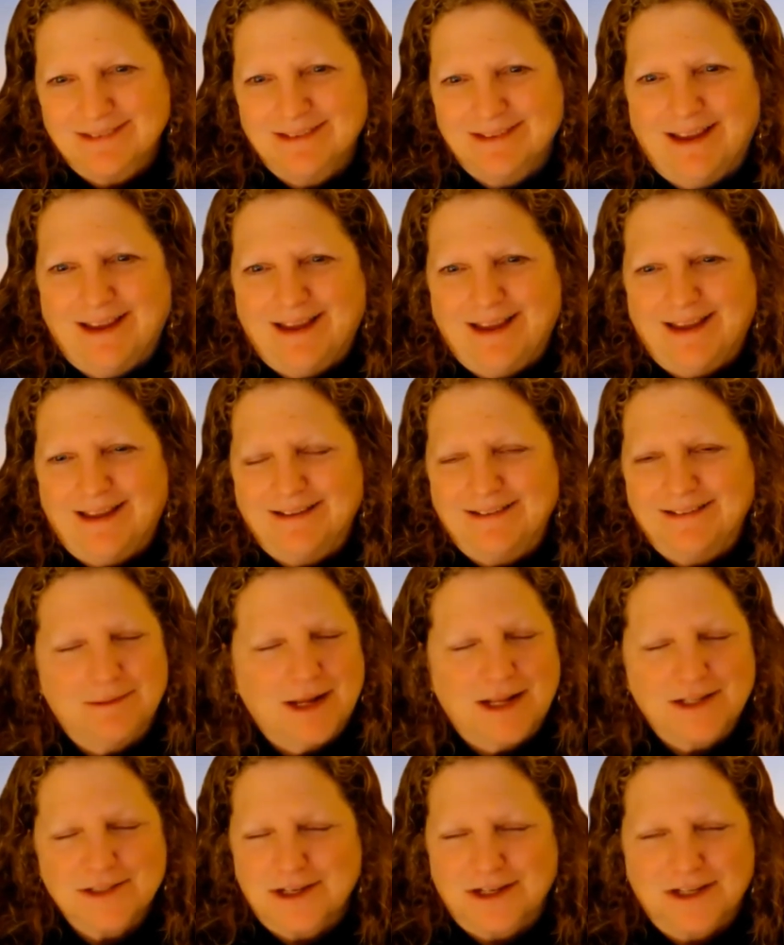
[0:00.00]
And I'm
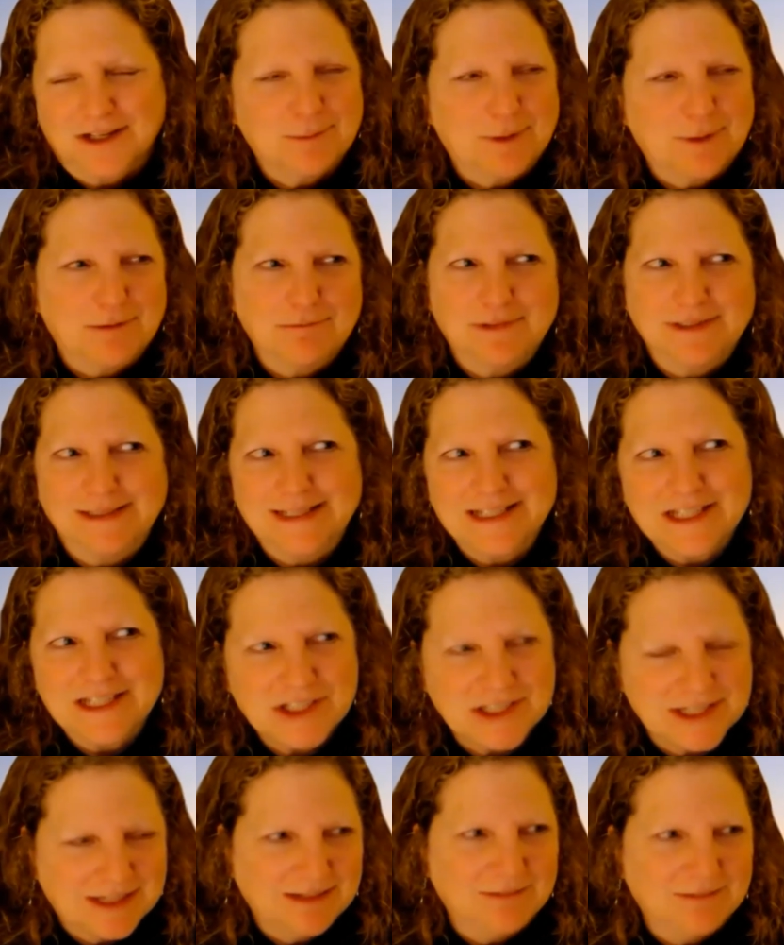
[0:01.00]
not talking about
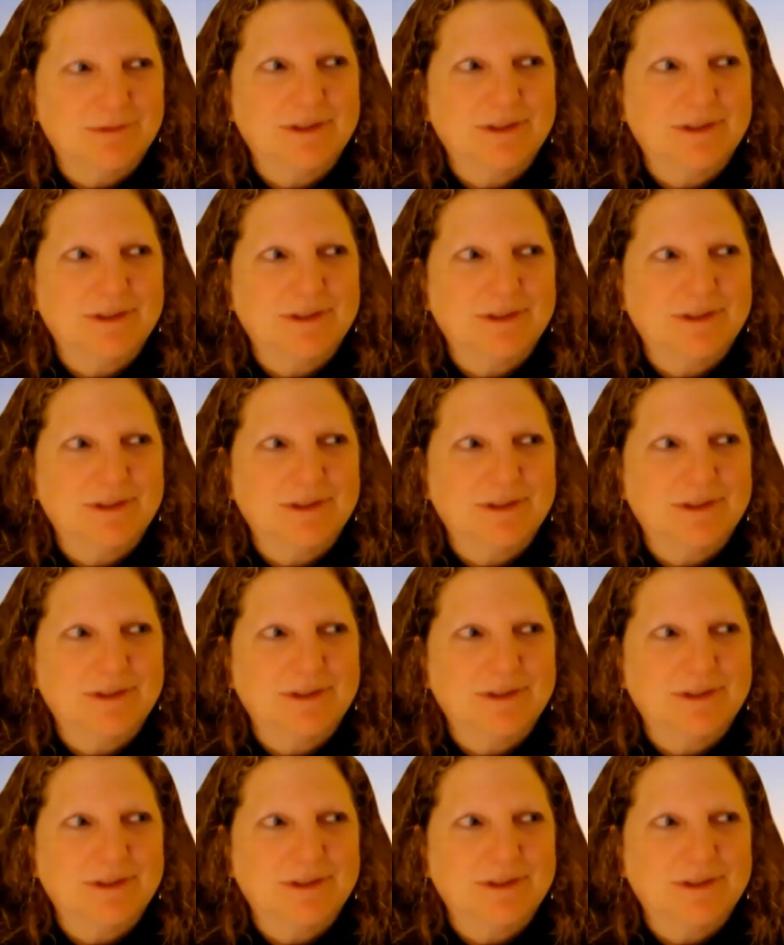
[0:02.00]
religion.